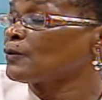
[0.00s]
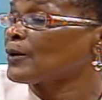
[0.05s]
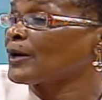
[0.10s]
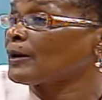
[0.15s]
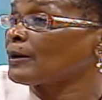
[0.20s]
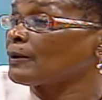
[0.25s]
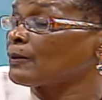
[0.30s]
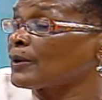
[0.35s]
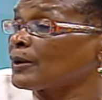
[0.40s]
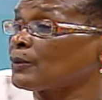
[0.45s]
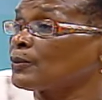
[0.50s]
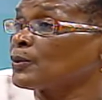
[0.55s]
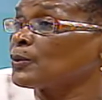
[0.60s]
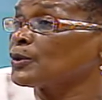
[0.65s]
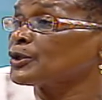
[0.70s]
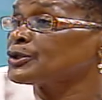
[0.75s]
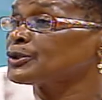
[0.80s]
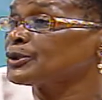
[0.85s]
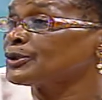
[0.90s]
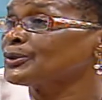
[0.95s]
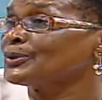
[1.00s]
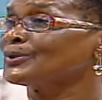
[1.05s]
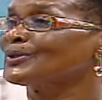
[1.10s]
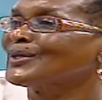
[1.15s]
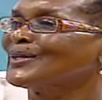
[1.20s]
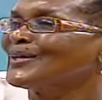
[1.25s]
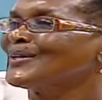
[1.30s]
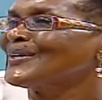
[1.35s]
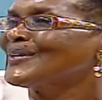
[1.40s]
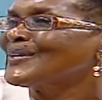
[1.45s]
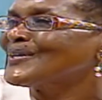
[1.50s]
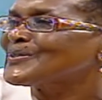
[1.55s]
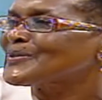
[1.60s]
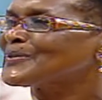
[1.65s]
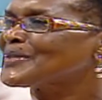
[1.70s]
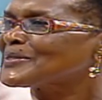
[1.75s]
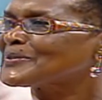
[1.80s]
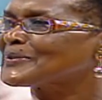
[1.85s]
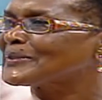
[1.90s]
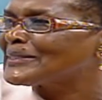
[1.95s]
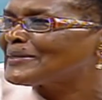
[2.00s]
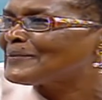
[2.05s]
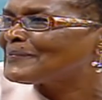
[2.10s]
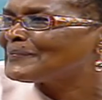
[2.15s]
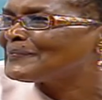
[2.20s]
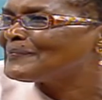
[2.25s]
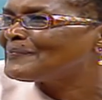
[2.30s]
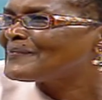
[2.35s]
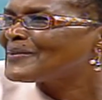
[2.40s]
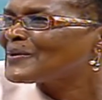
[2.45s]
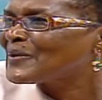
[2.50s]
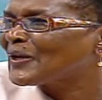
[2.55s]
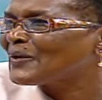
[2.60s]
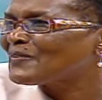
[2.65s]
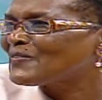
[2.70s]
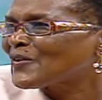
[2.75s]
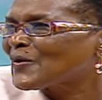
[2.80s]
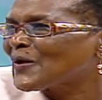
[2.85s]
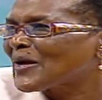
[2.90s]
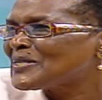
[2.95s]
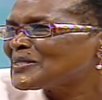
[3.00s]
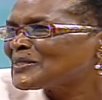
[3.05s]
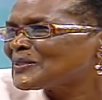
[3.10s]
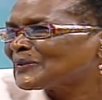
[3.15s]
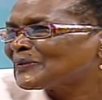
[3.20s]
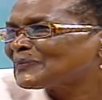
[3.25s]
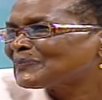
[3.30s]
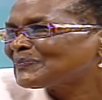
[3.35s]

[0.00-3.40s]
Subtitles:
where we want to do. So that's what I'm looking forward to.